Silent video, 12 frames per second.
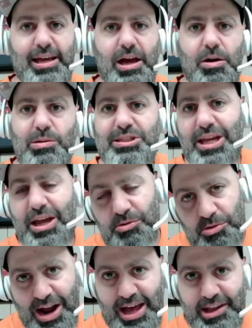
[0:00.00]
I always say
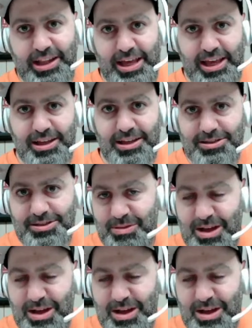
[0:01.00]
Raleigh because I'm